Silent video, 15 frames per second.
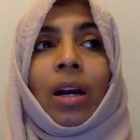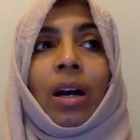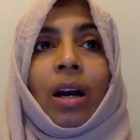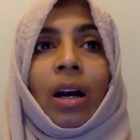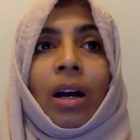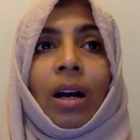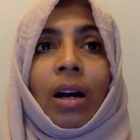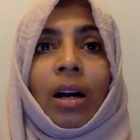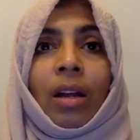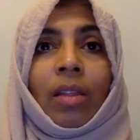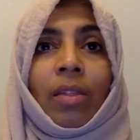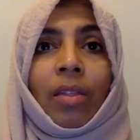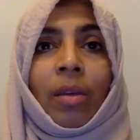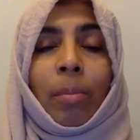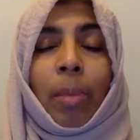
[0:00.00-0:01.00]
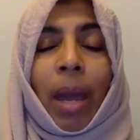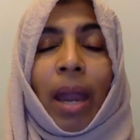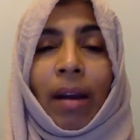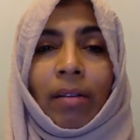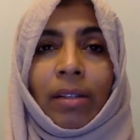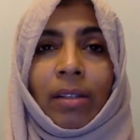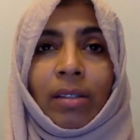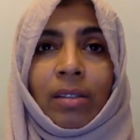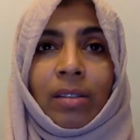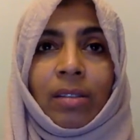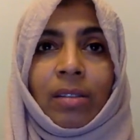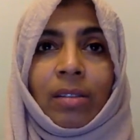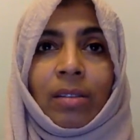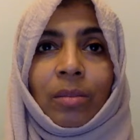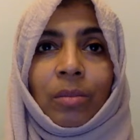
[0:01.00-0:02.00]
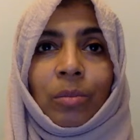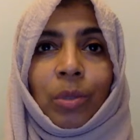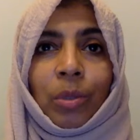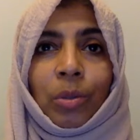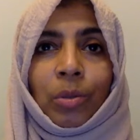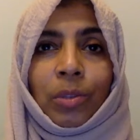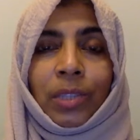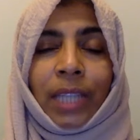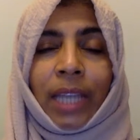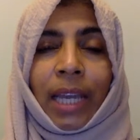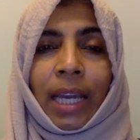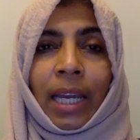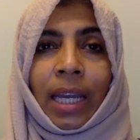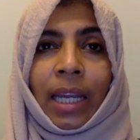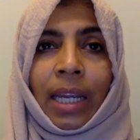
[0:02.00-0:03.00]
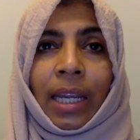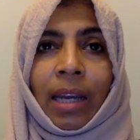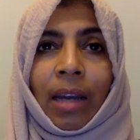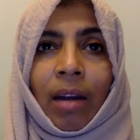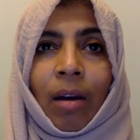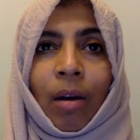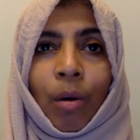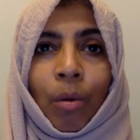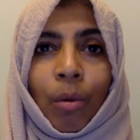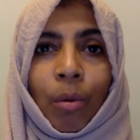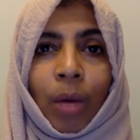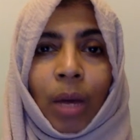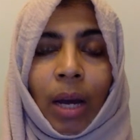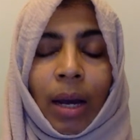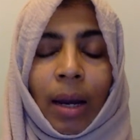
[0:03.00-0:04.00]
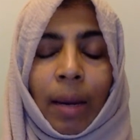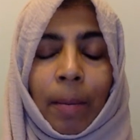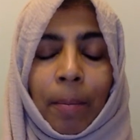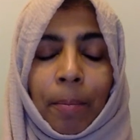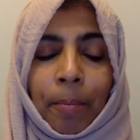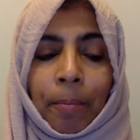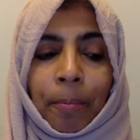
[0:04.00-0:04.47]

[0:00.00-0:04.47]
the parents will say, the